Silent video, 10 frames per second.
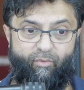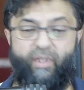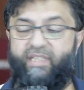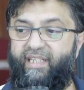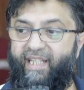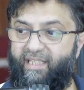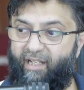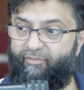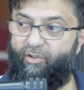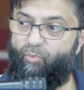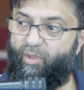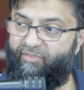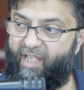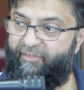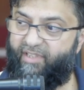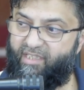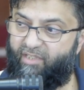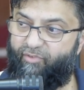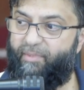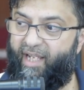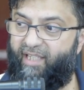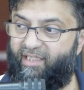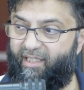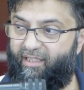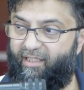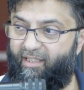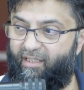Where did he get that from? One of the evidences from the Hadith.